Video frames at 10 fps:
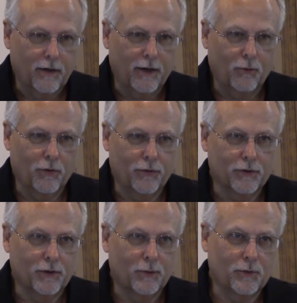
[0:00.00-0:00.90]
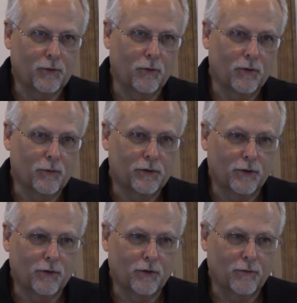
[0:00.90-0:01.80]
Now, with the subsequent
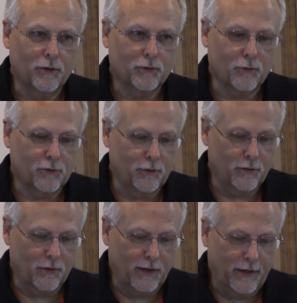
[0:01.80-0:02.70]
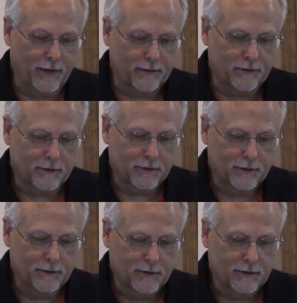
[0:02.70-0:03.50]
return of Israel to their land,